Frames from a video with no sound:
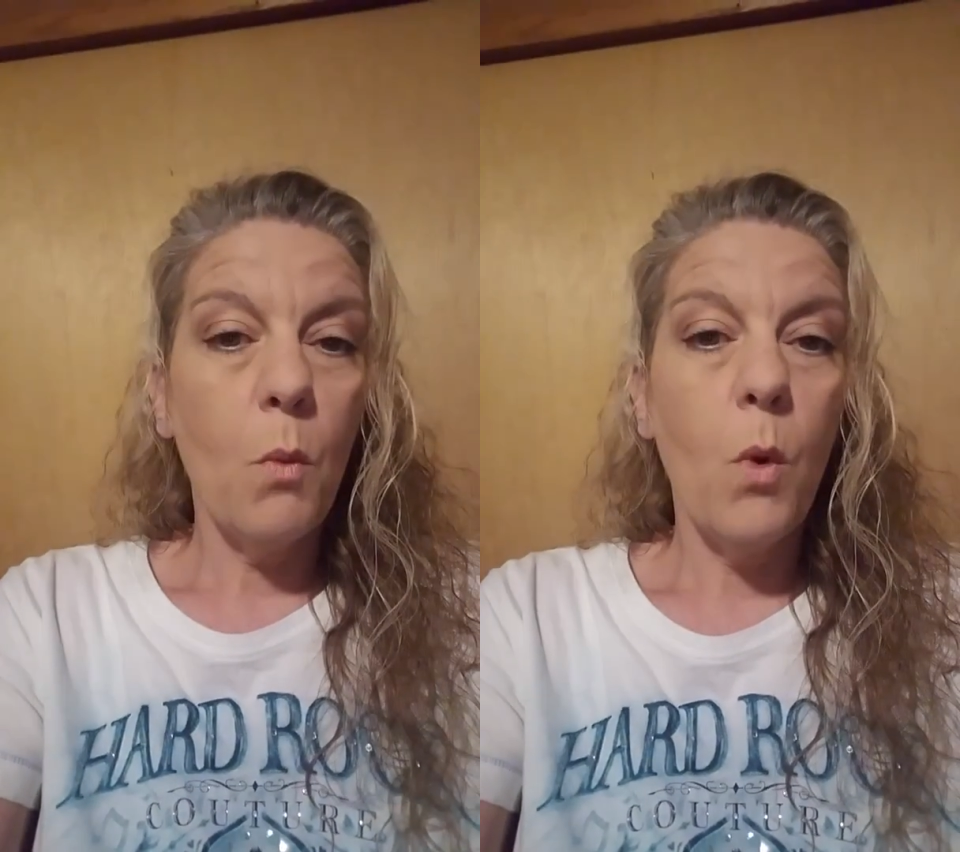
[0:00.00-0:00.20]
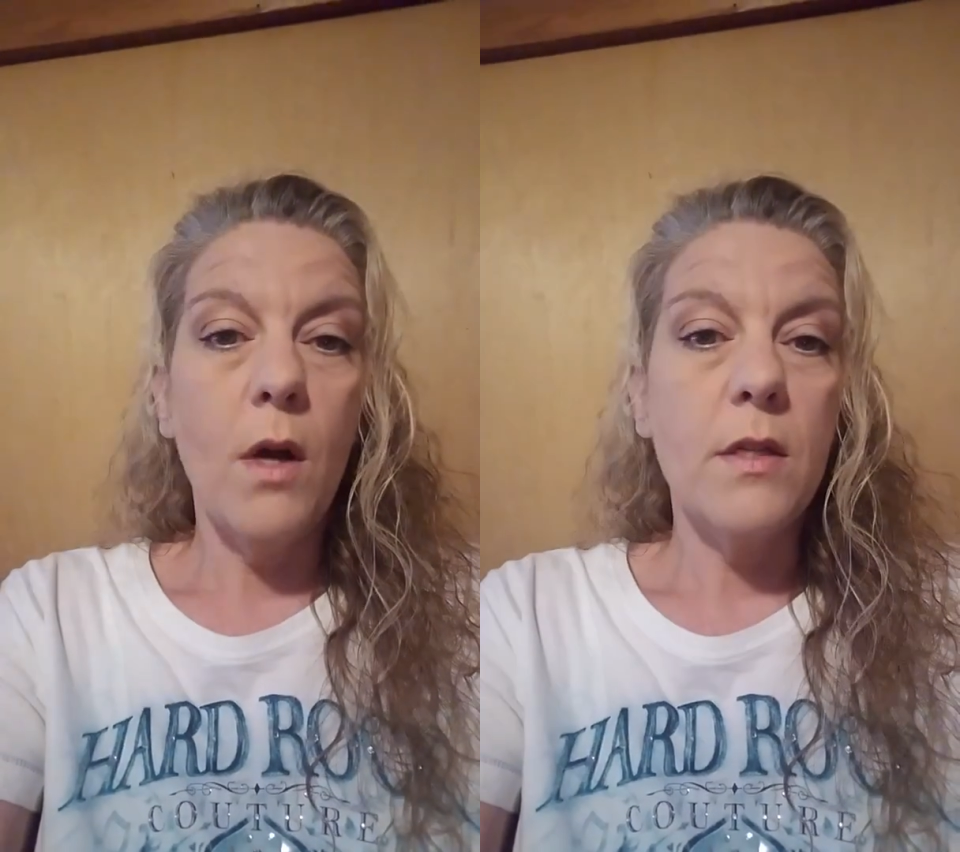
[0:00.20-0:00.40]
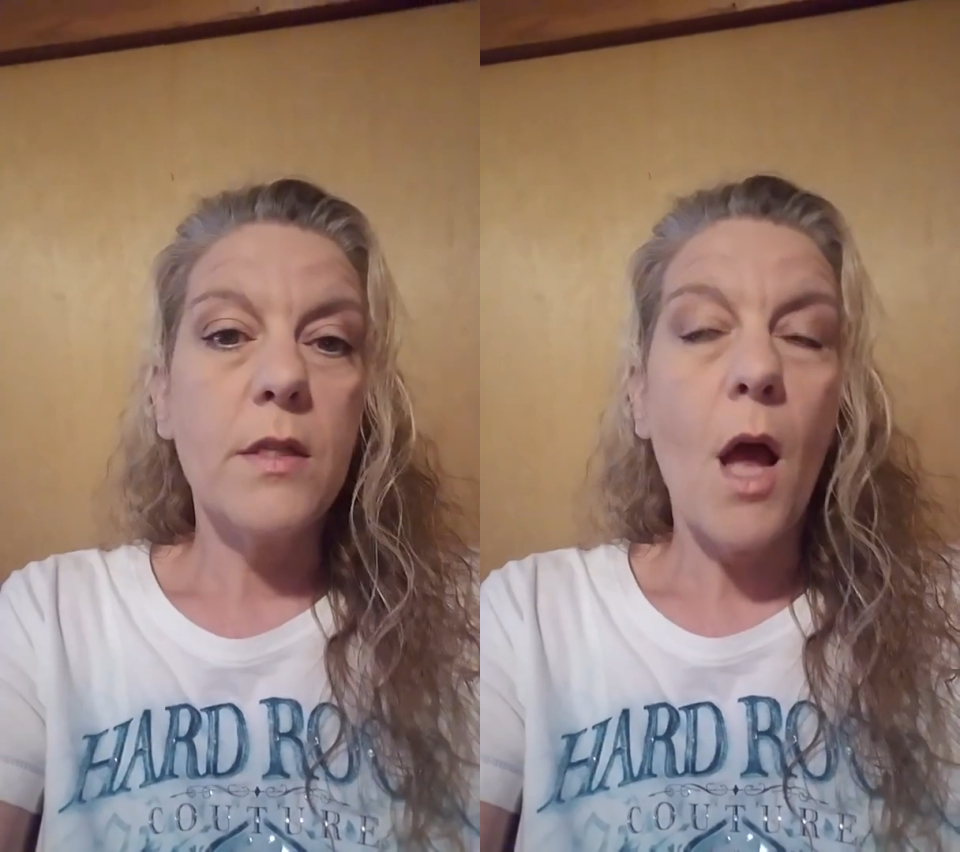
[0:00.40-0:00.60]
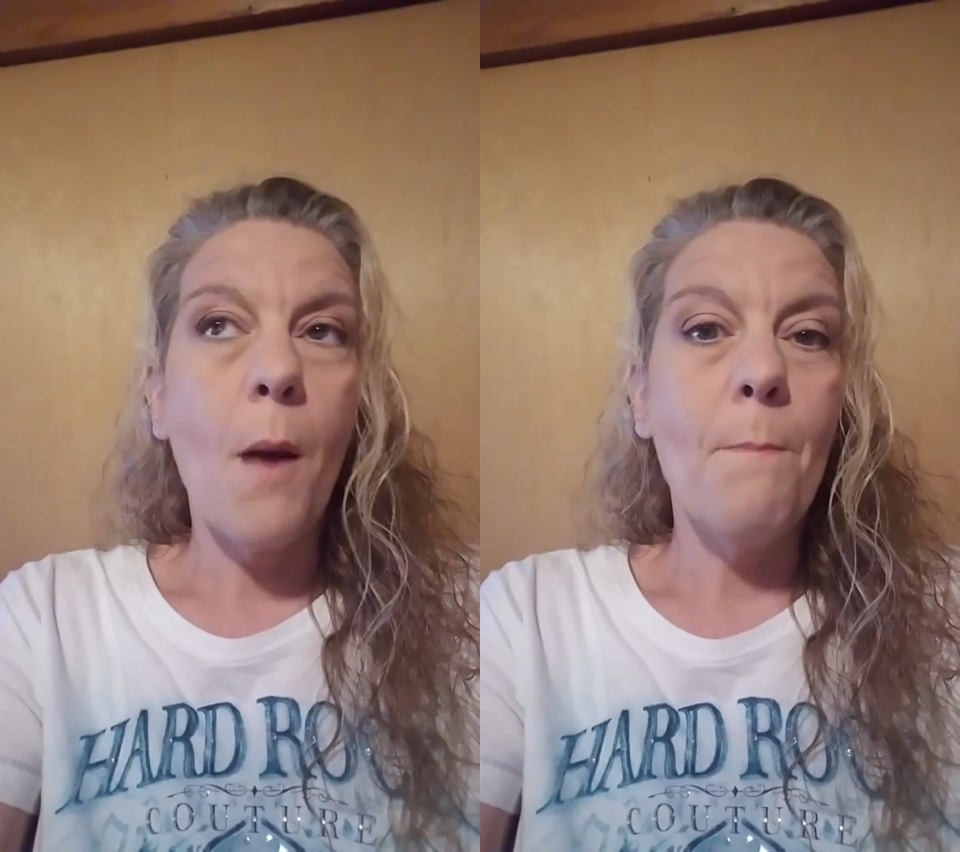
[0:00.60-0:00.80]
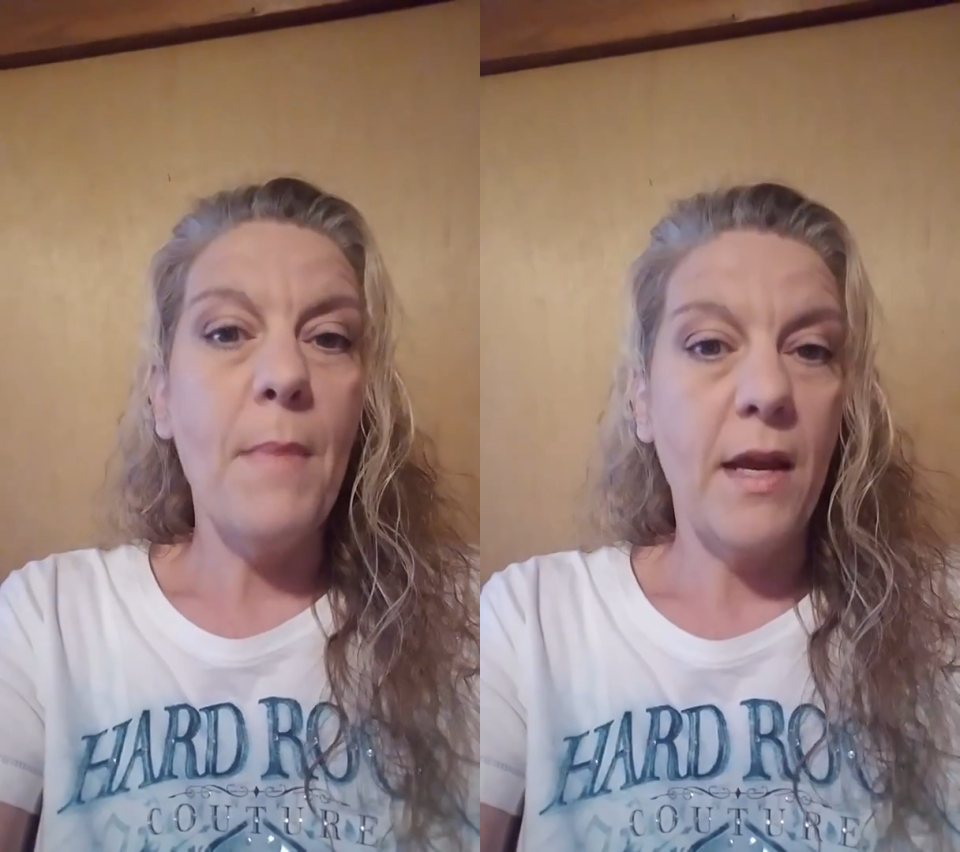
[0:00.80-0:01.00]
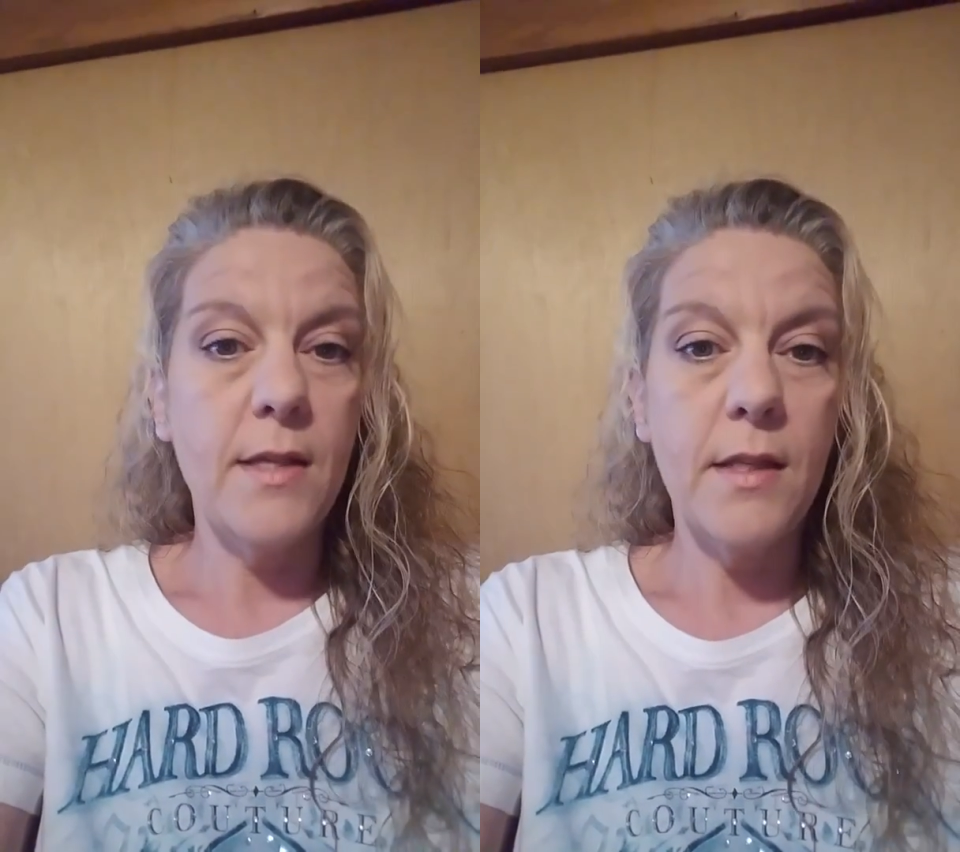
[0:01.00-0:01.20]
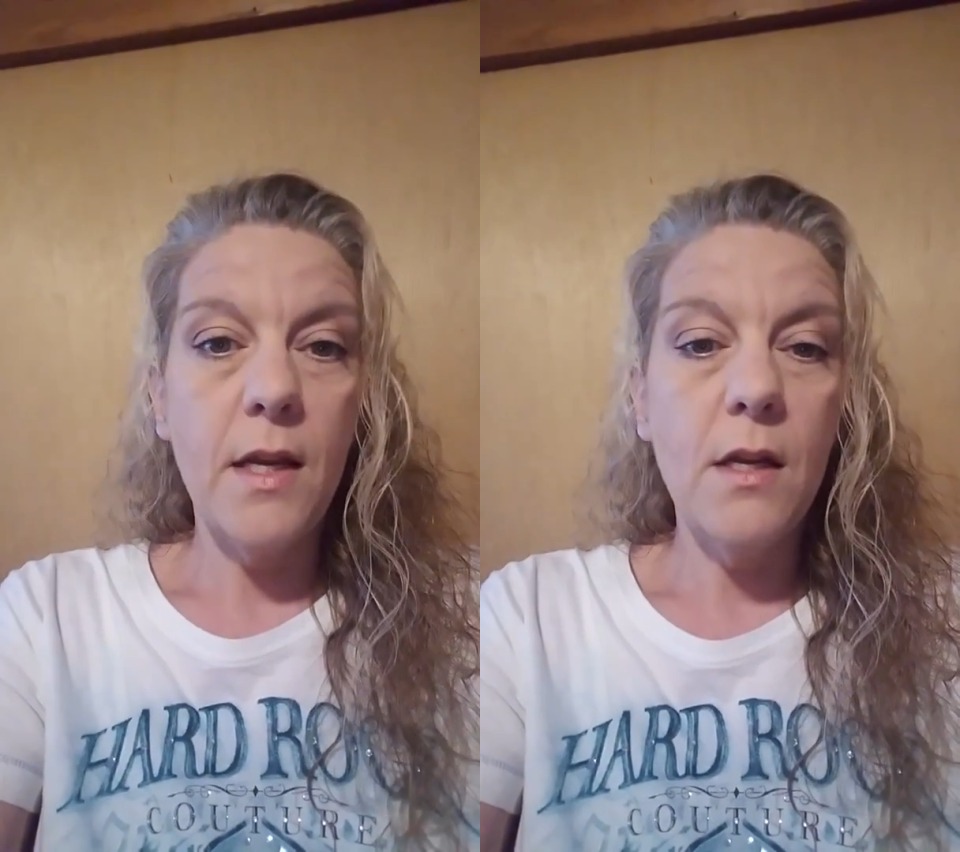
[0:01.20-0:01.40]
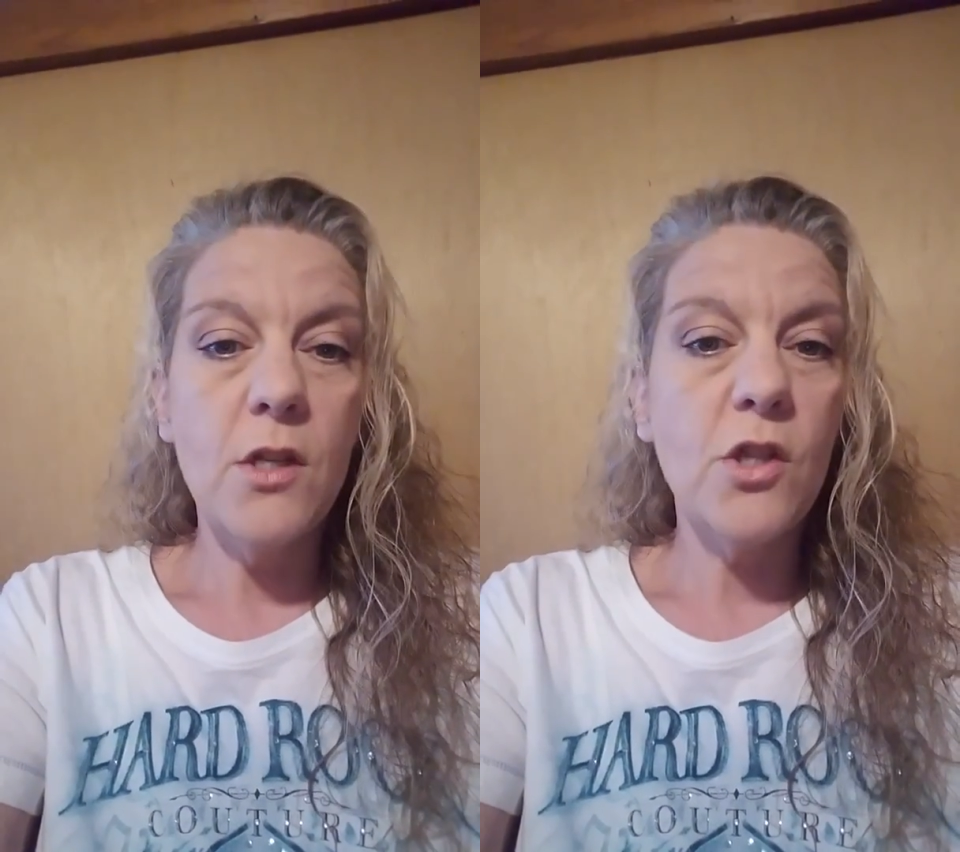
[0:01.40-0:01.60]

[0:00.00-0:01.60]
was amazing.